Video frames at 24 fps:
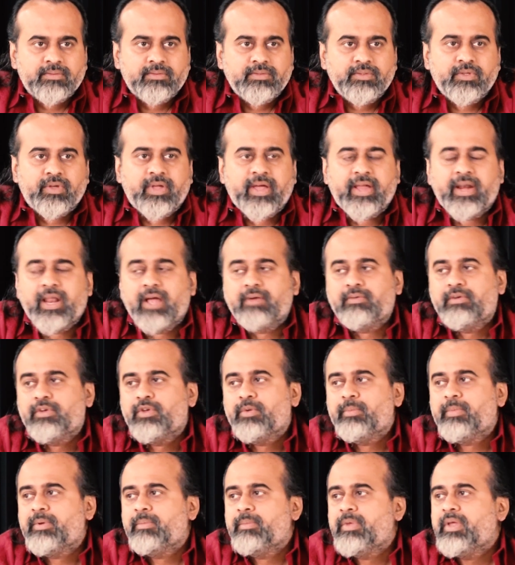You can have a
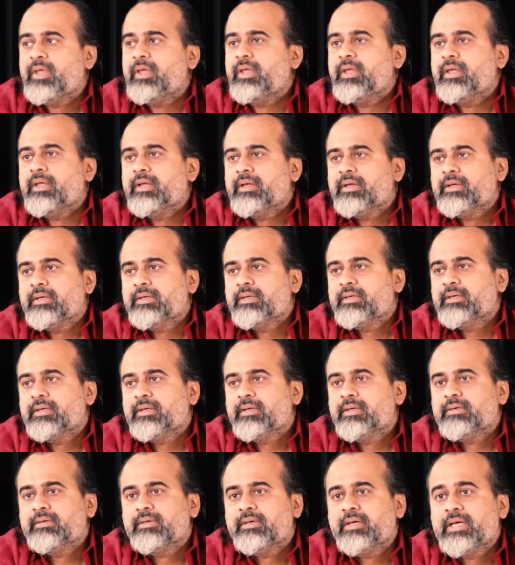human being
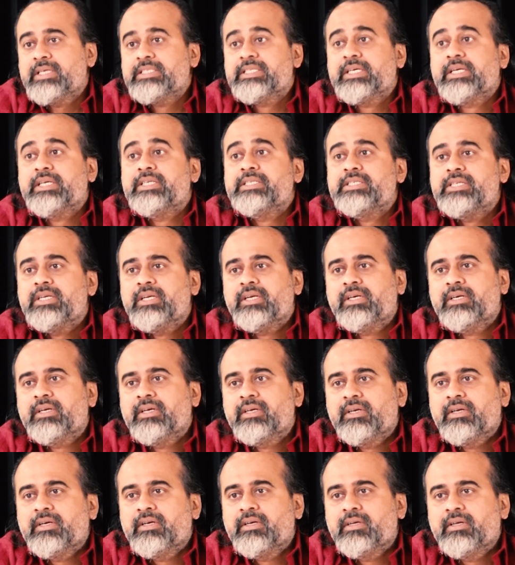as a Krishna
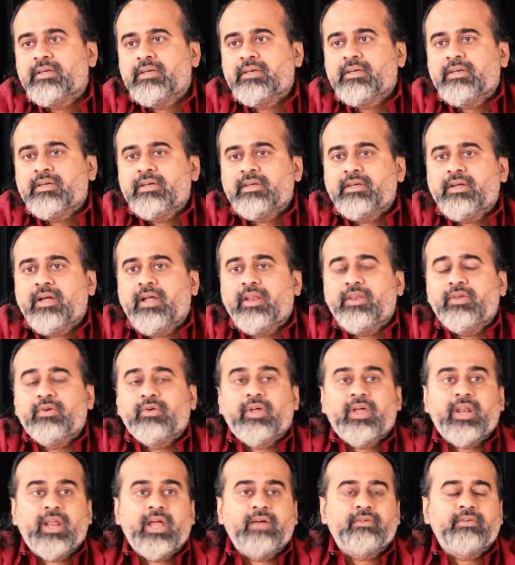and you
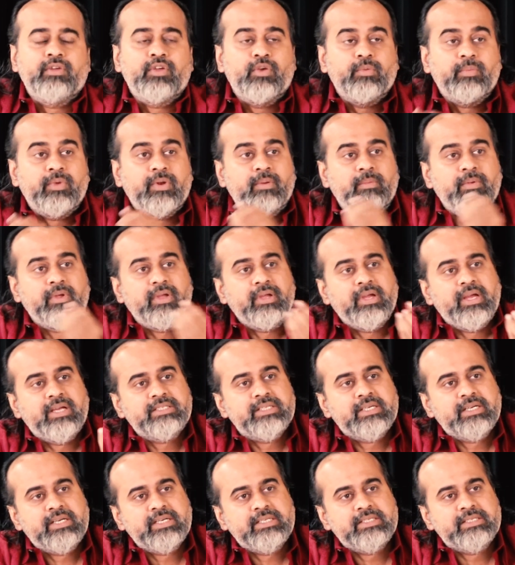can have a human being as
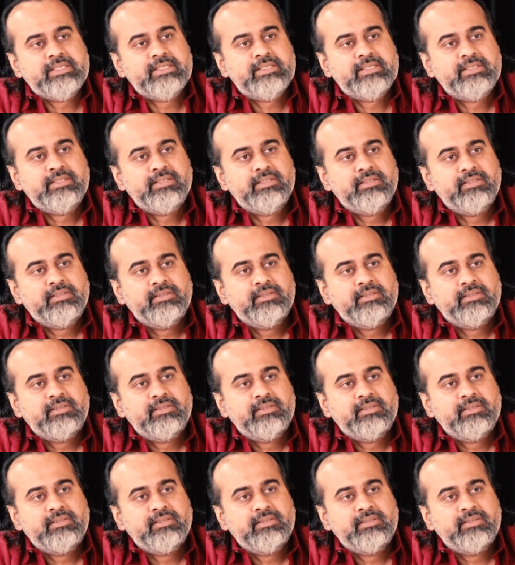a Kans.